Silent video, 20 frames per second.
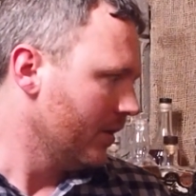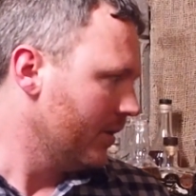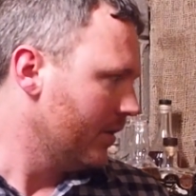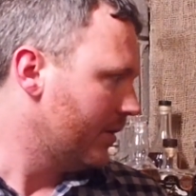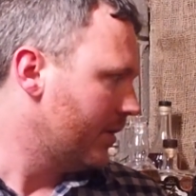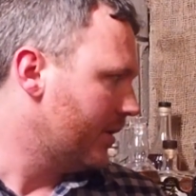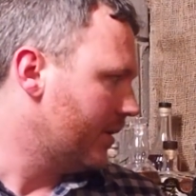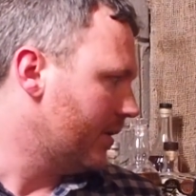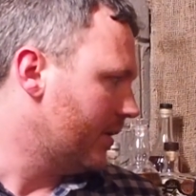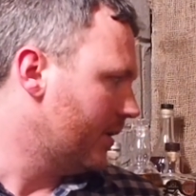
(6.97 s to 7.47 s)

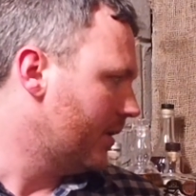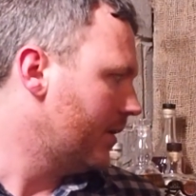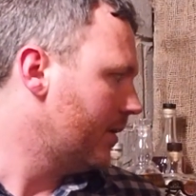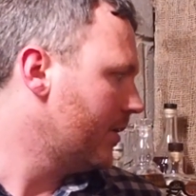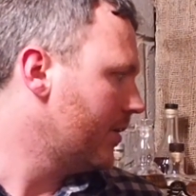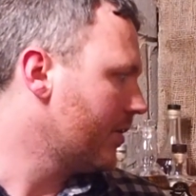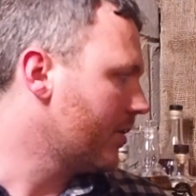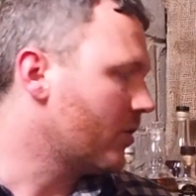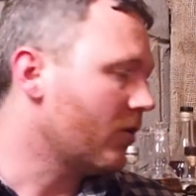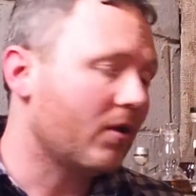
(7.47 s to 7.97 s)
the
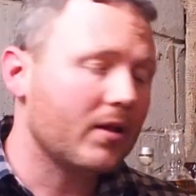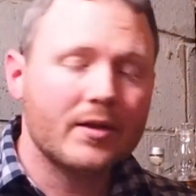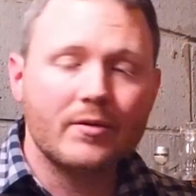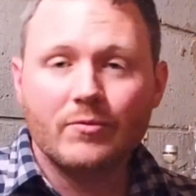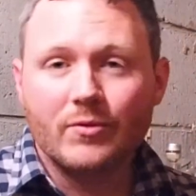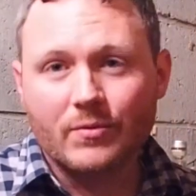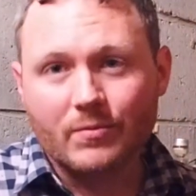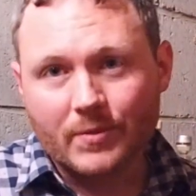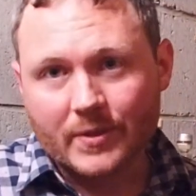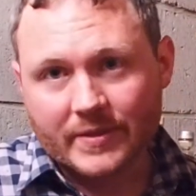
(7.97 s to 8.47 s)

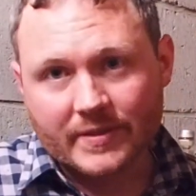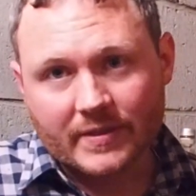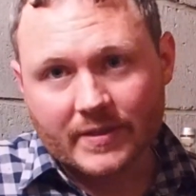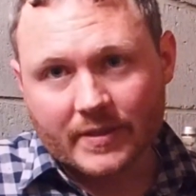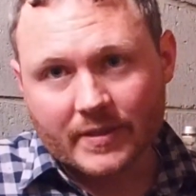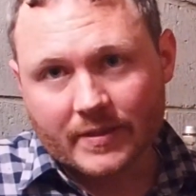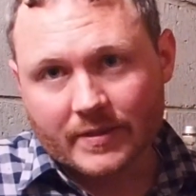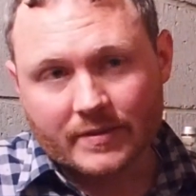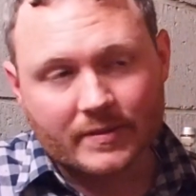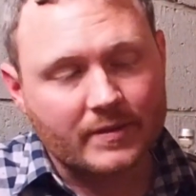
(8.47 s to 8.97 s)
Collingwood
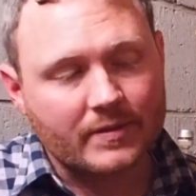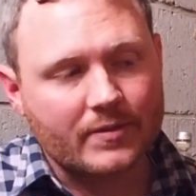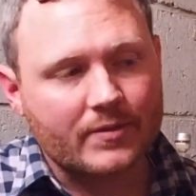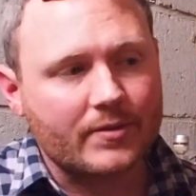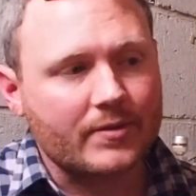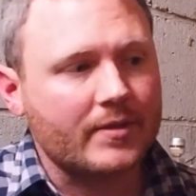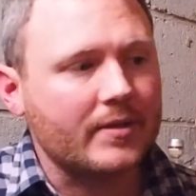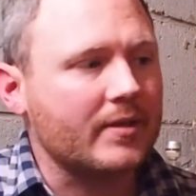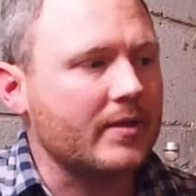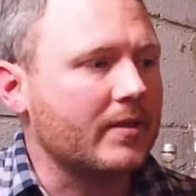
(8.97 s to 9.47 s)
whiskeys are
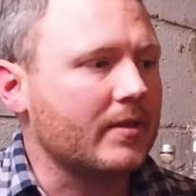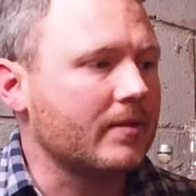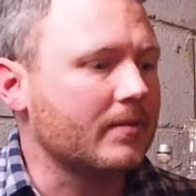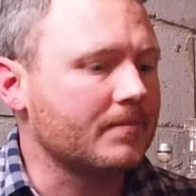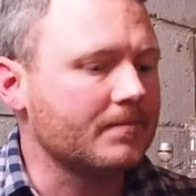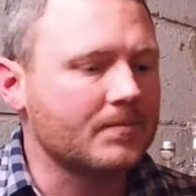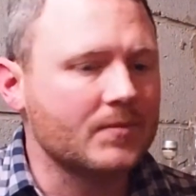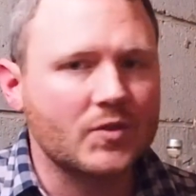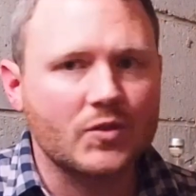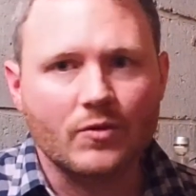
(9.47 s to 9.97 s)
the
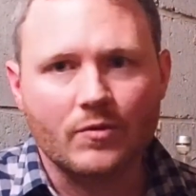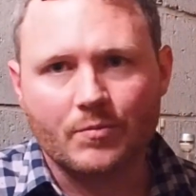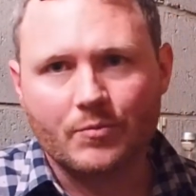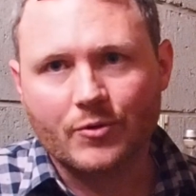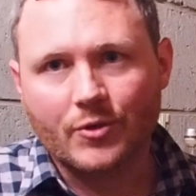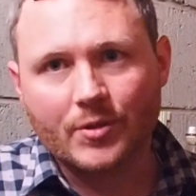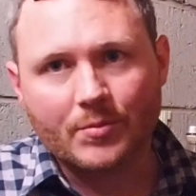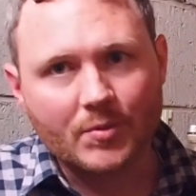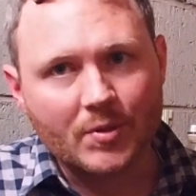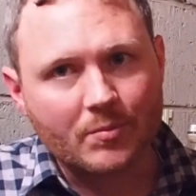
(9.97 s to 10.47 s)
sort of
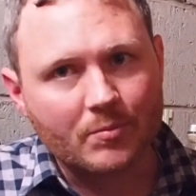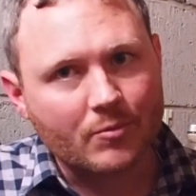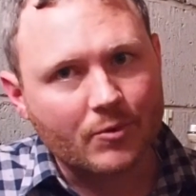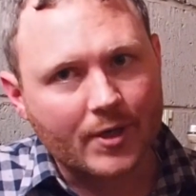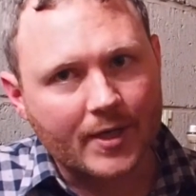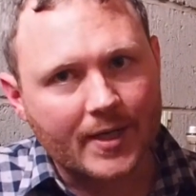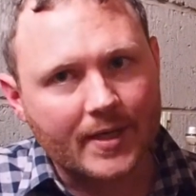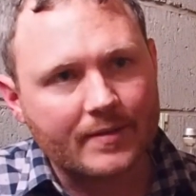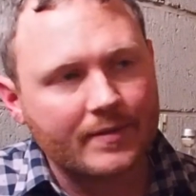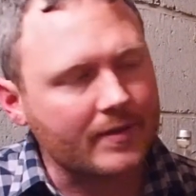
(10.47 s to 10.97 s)
premium
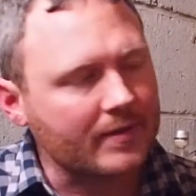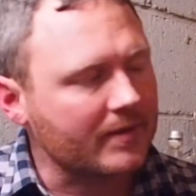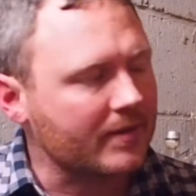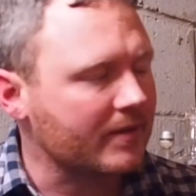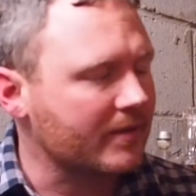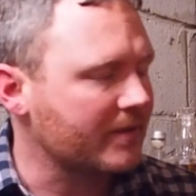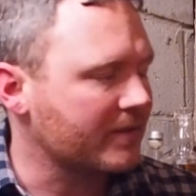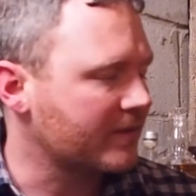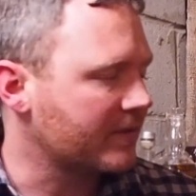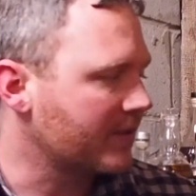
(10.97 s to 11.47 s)
brand that the
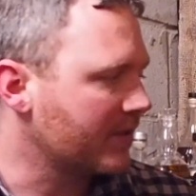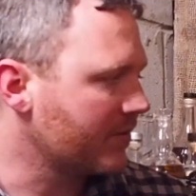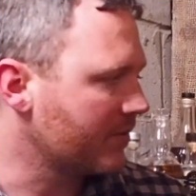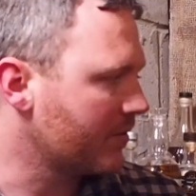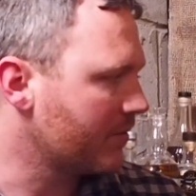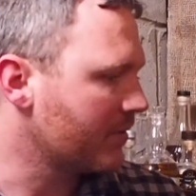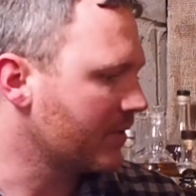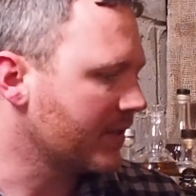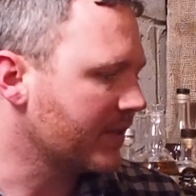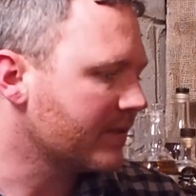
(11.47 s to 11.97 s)
distillery
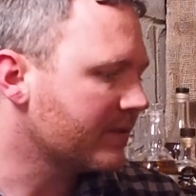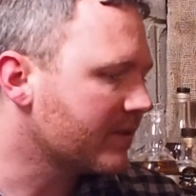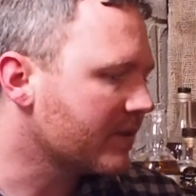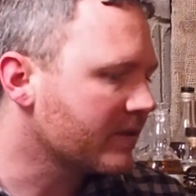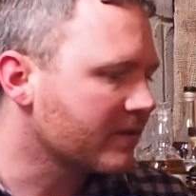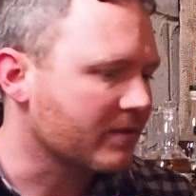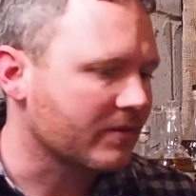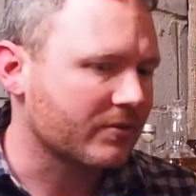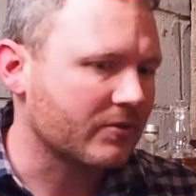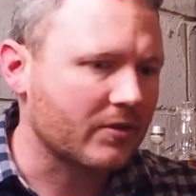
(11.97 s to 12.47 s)

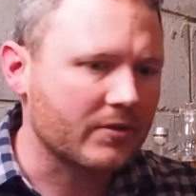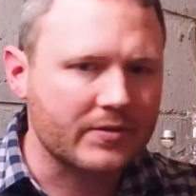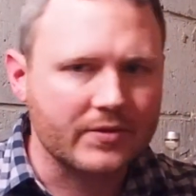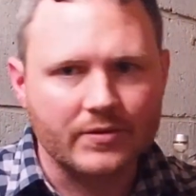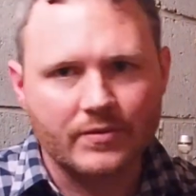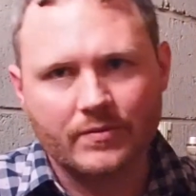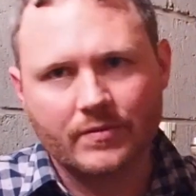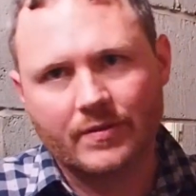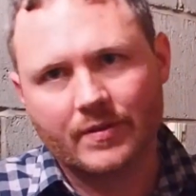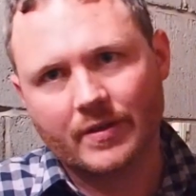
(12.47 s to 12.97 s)
releases. There's
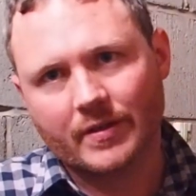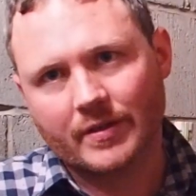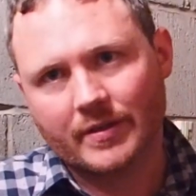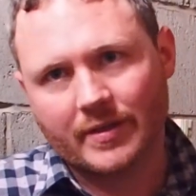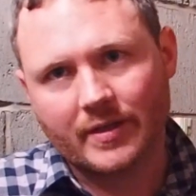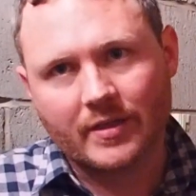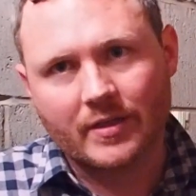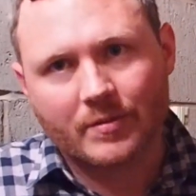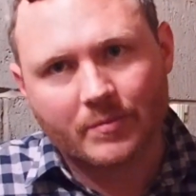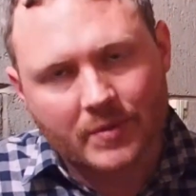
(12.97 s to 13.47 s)
also the
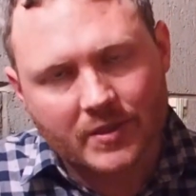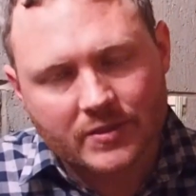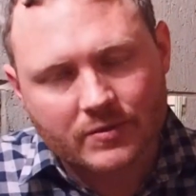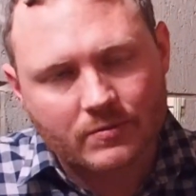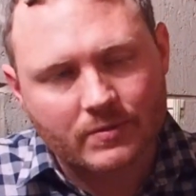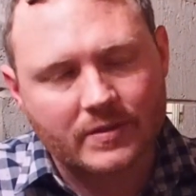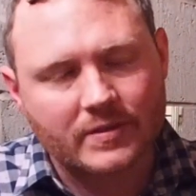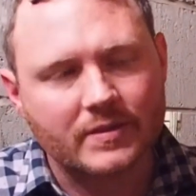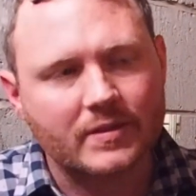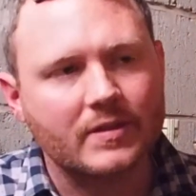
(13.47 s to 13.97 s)
Canadian Mist
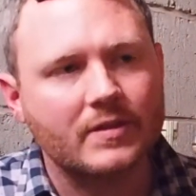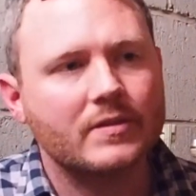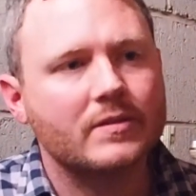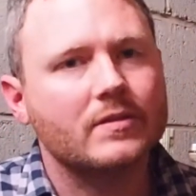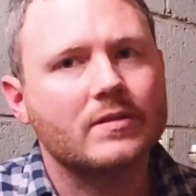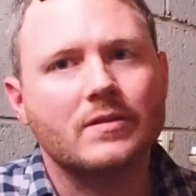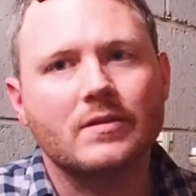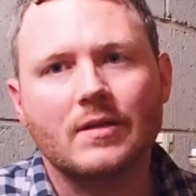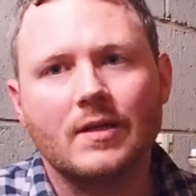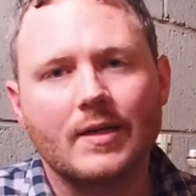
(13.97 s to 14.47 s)

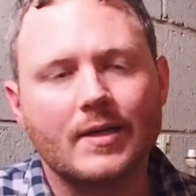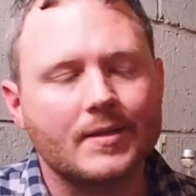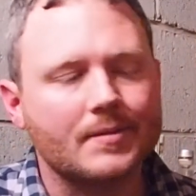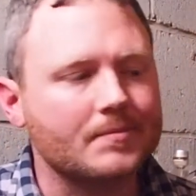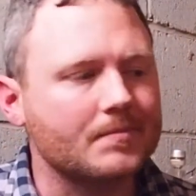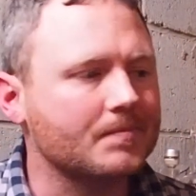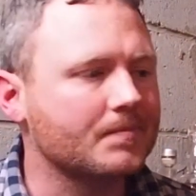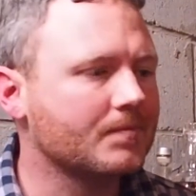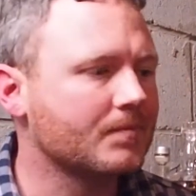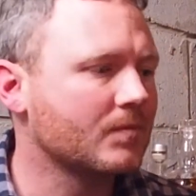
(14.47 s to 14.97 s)
whiskeys,
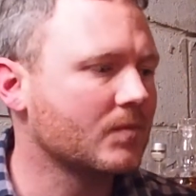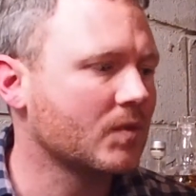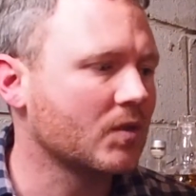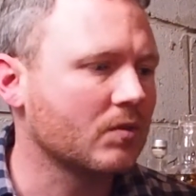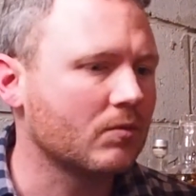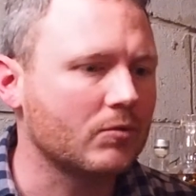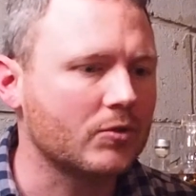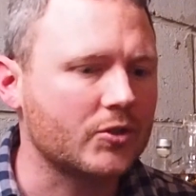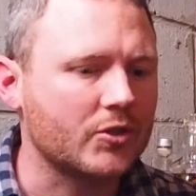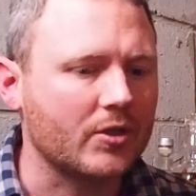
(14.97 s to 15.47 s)

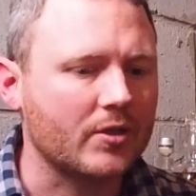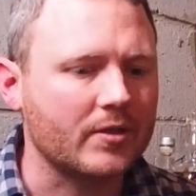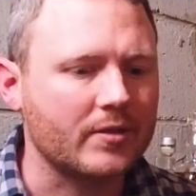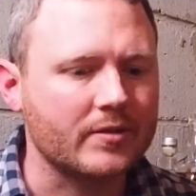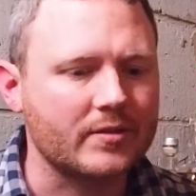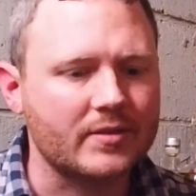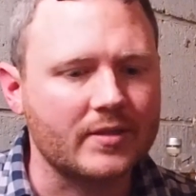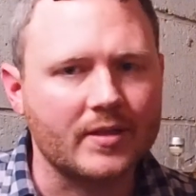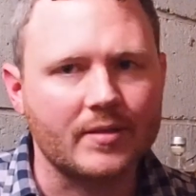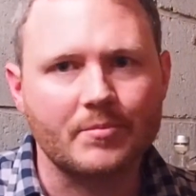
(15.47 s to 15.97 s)
which
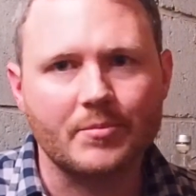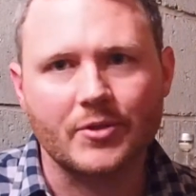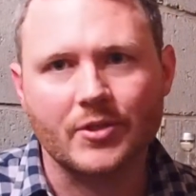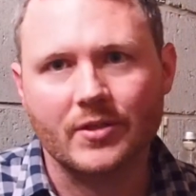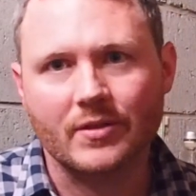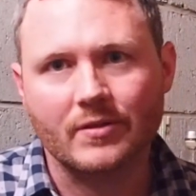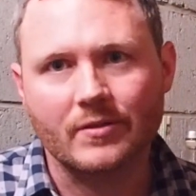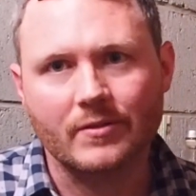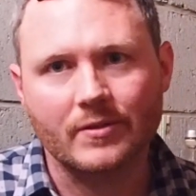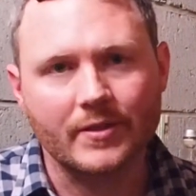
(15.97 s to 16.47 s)
aren't
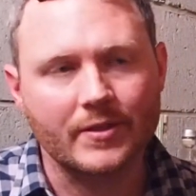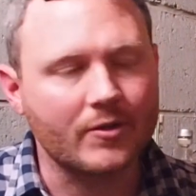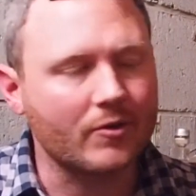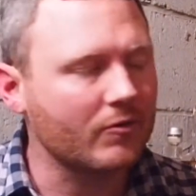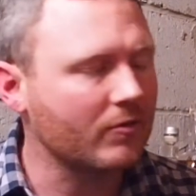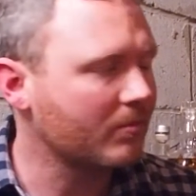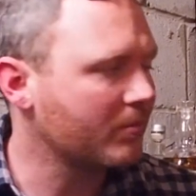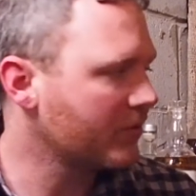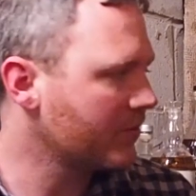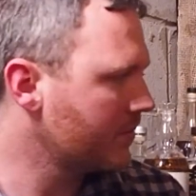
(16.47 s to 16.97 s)
particularly
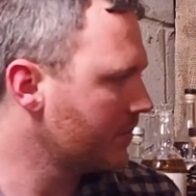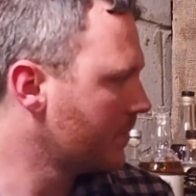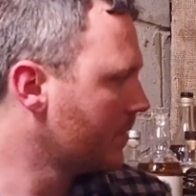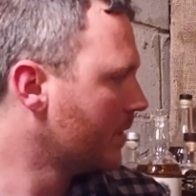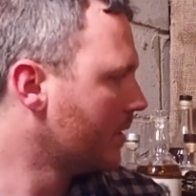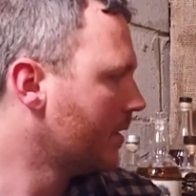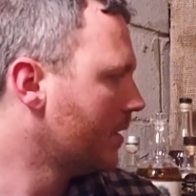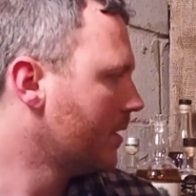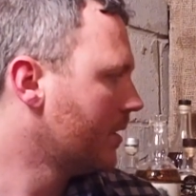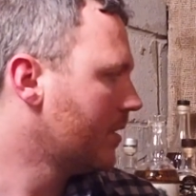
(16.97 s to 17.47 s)
notable,
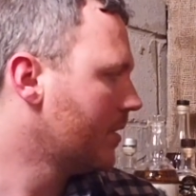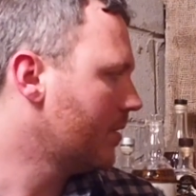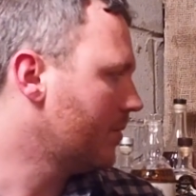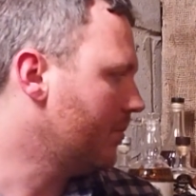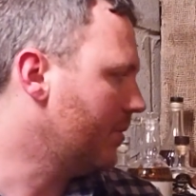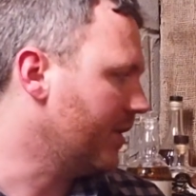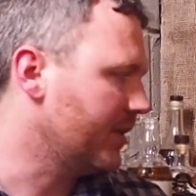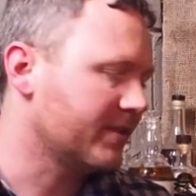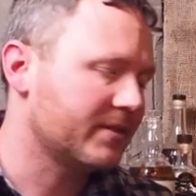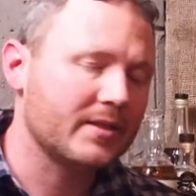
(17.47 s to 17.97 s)

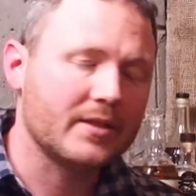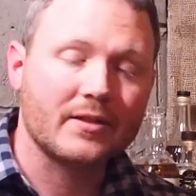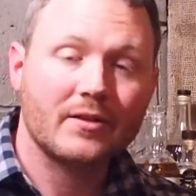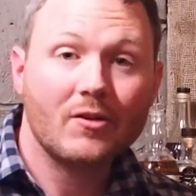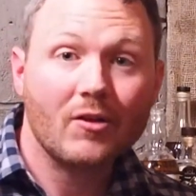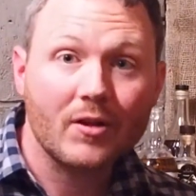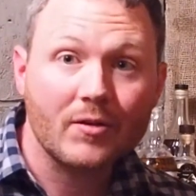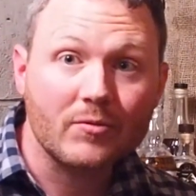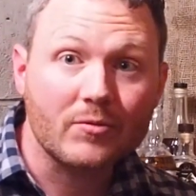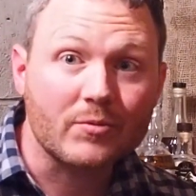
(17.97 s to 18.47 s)
but the
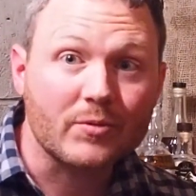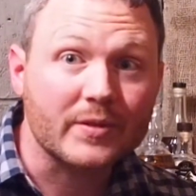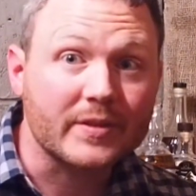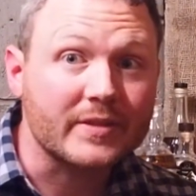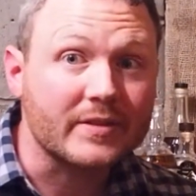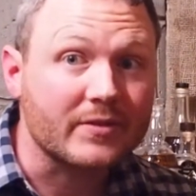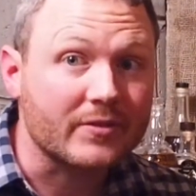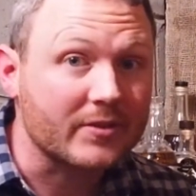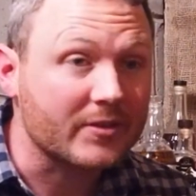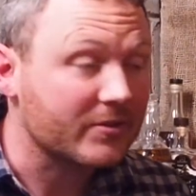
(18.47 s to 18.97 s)
Collingwood
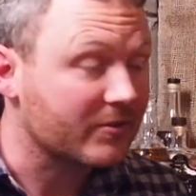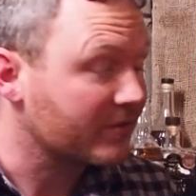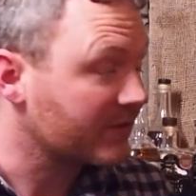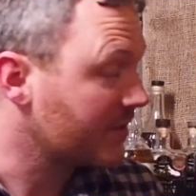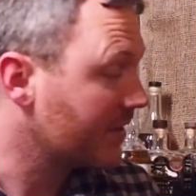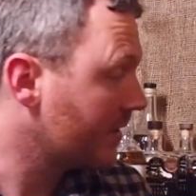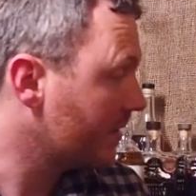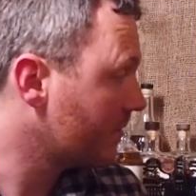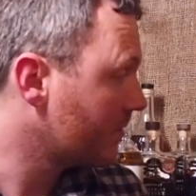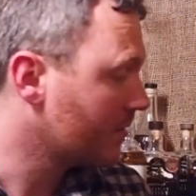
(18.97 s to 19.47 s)
whiskeys are
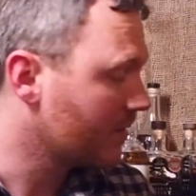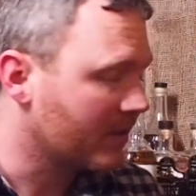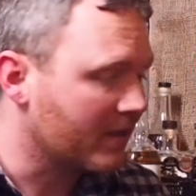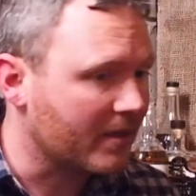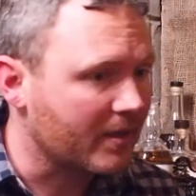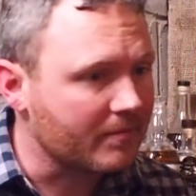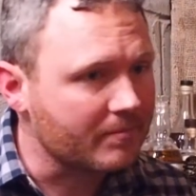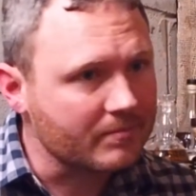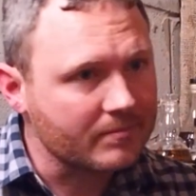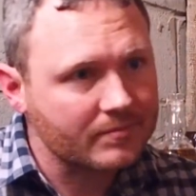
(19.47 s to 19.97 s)
interesting.
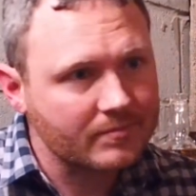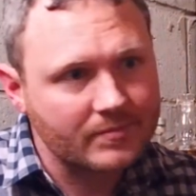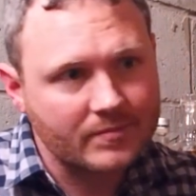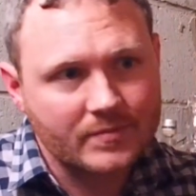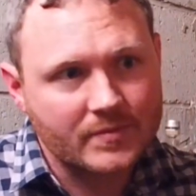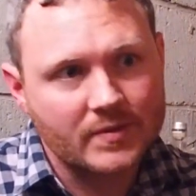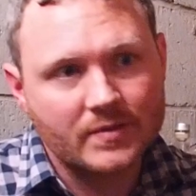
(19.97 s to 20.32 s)
Tend